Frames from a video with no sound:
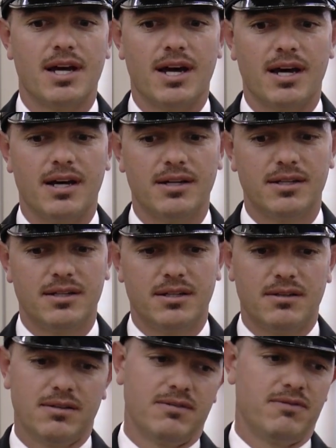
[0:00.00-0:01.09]
Uh,
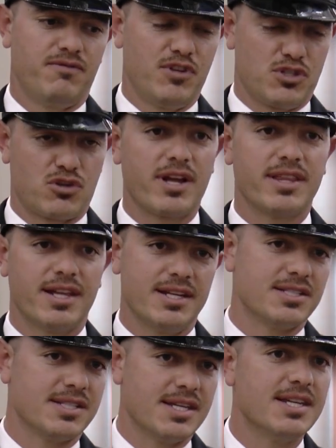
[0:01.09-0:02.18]
feels great that
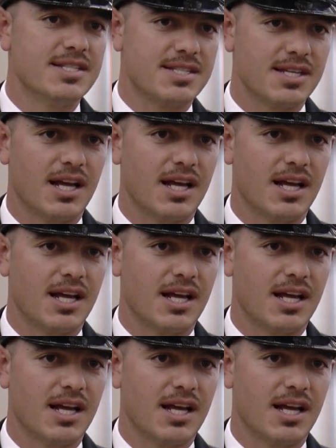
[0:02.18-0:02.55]
he's he's